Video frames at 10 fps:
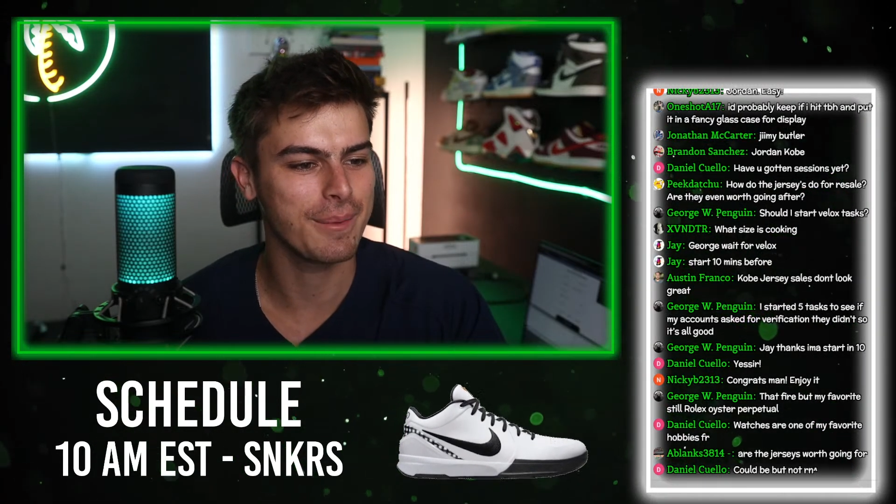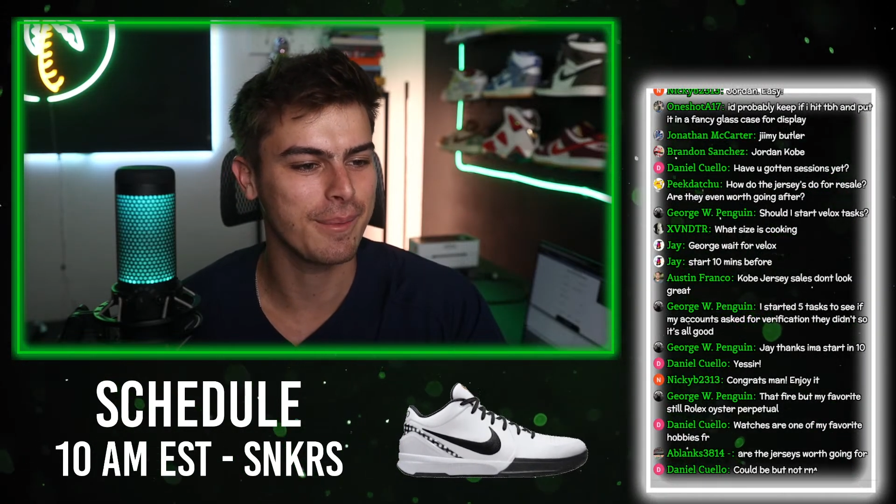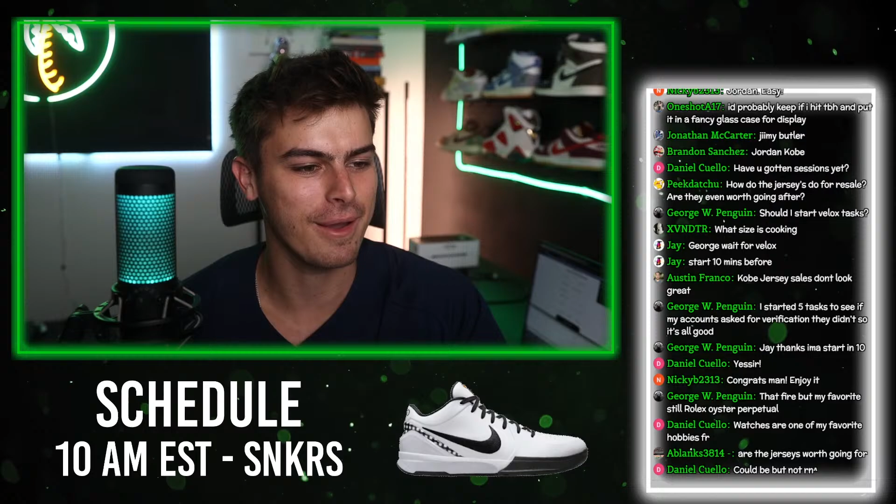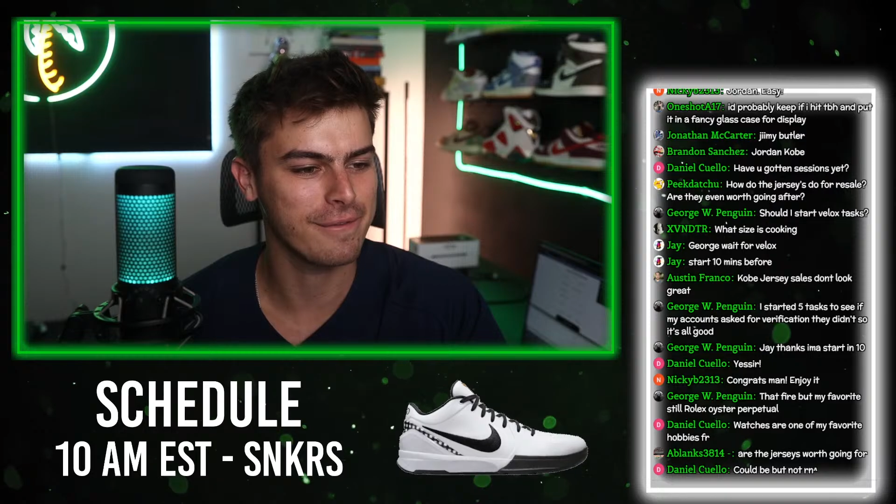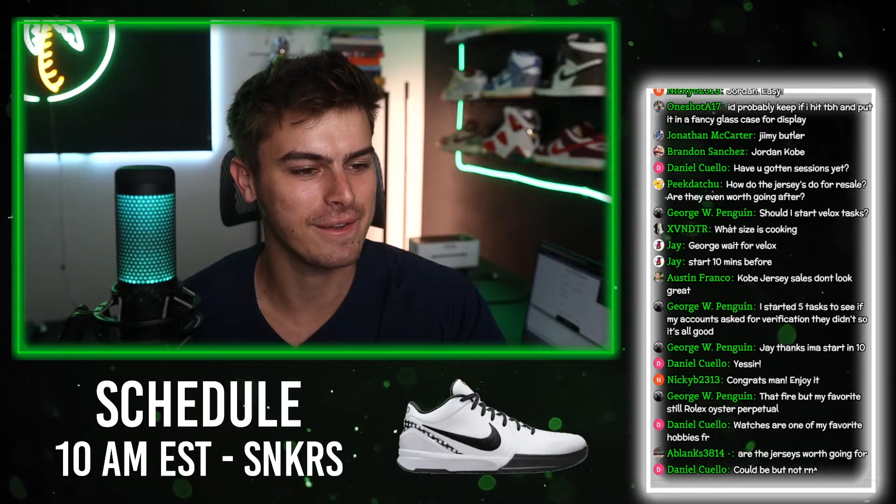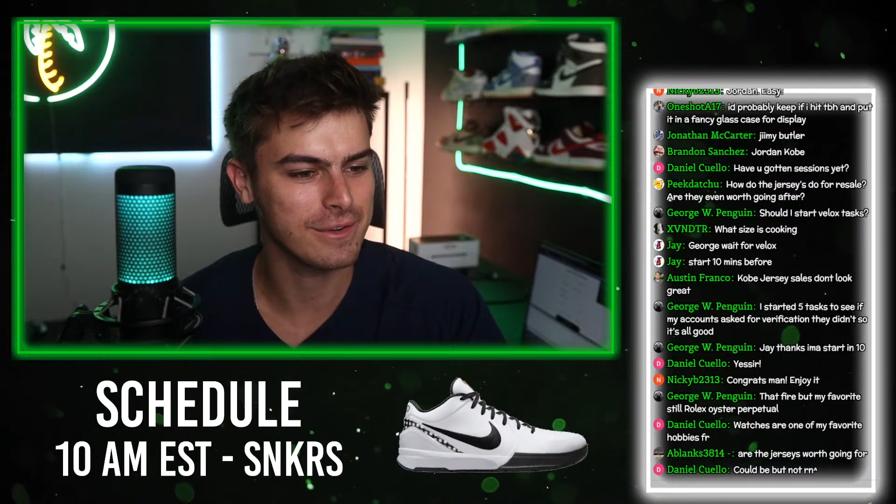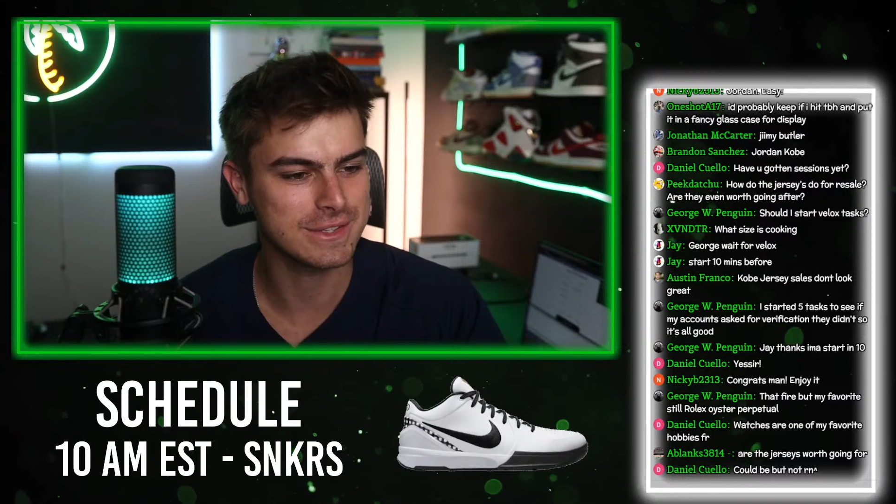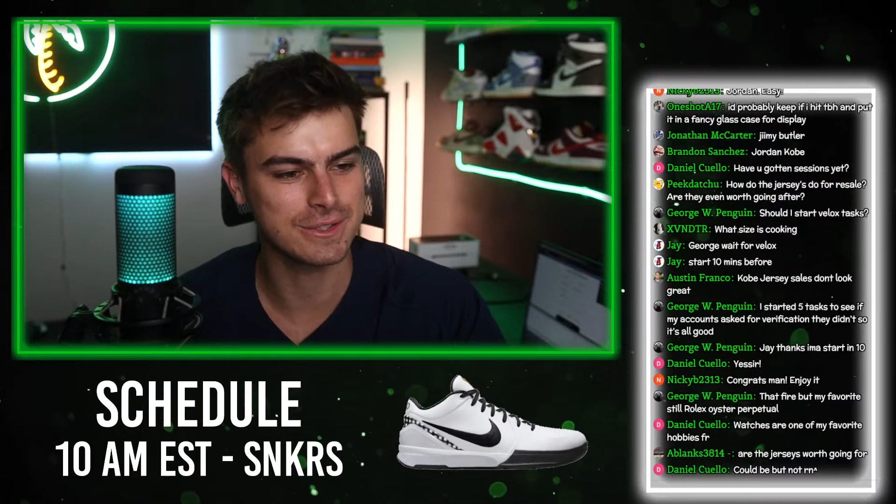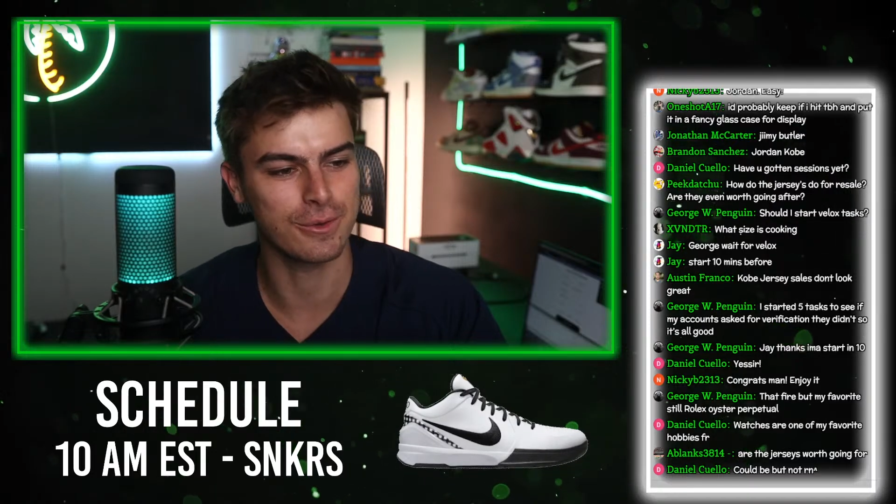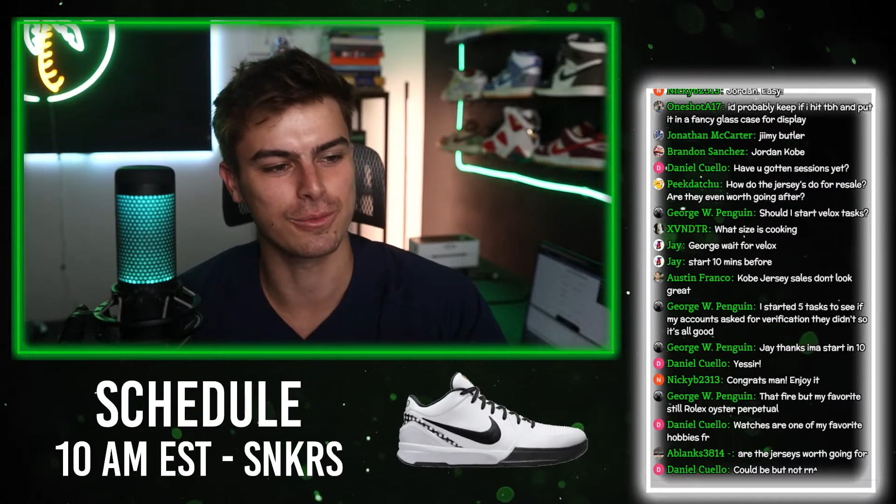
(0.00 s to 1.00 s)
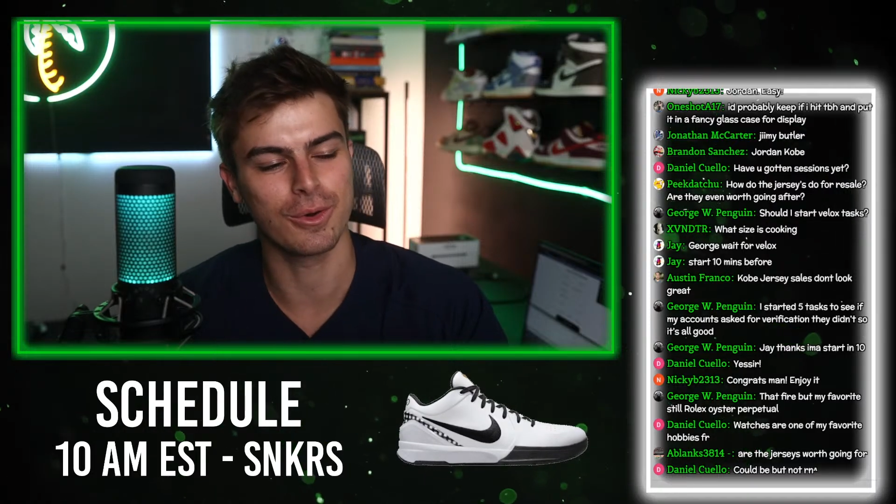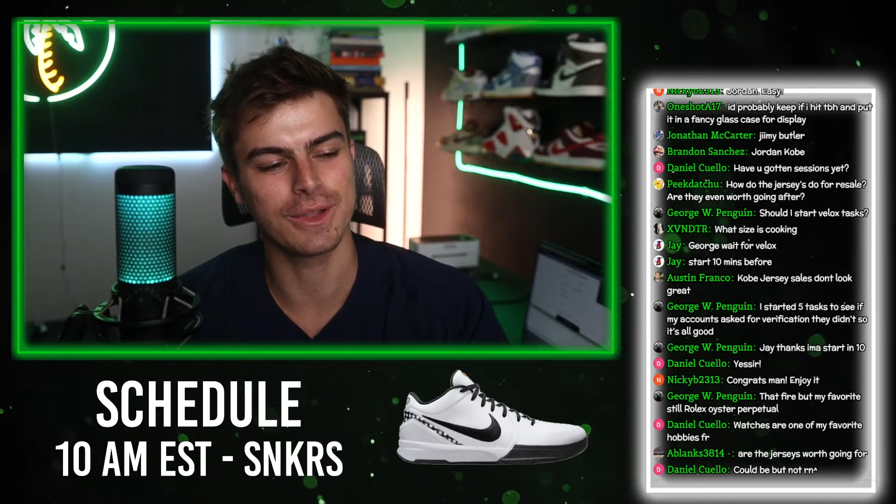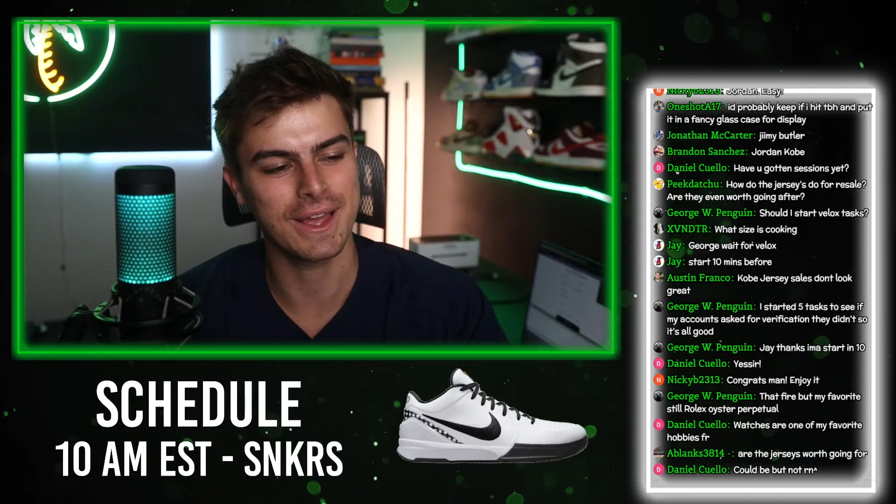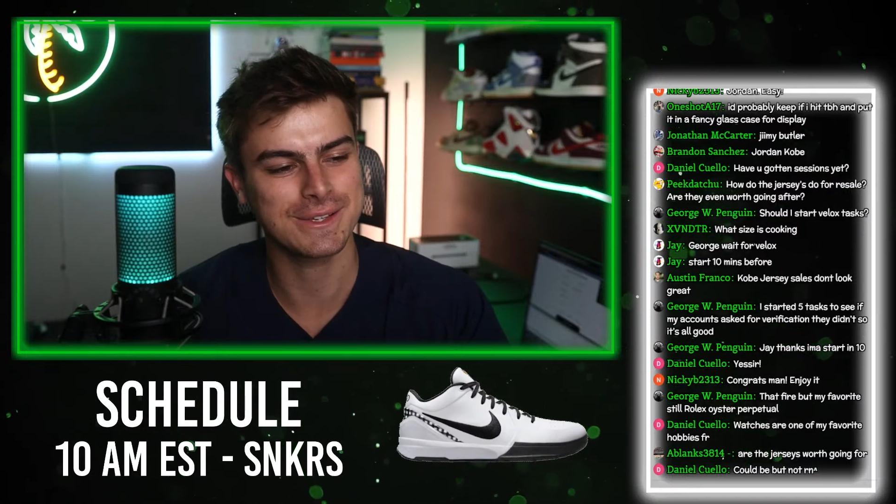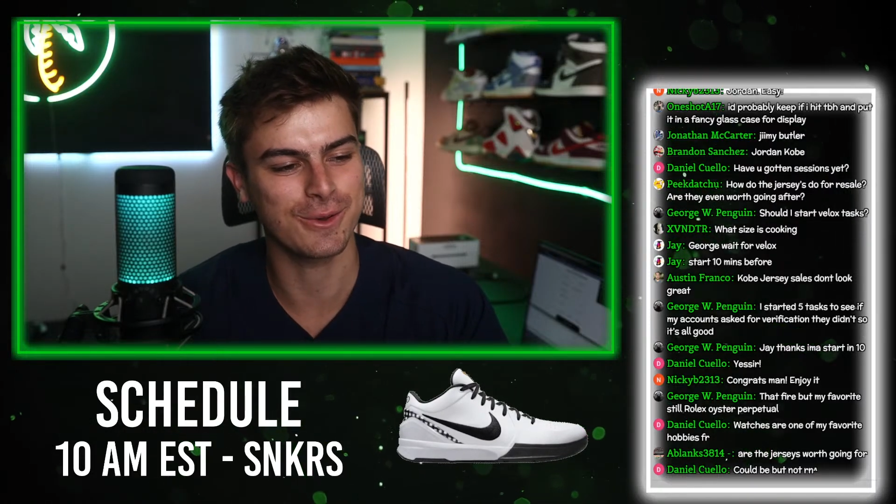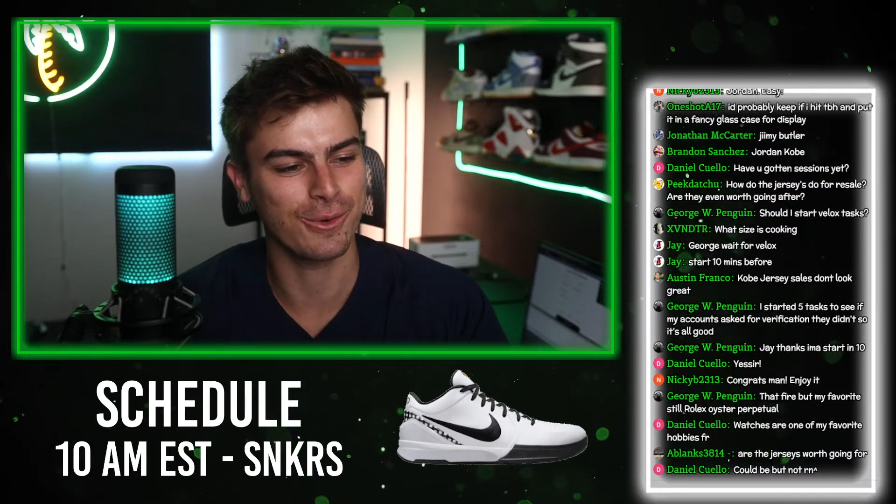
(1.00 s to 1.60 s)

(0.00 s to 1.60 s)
but my favorite's still Rolex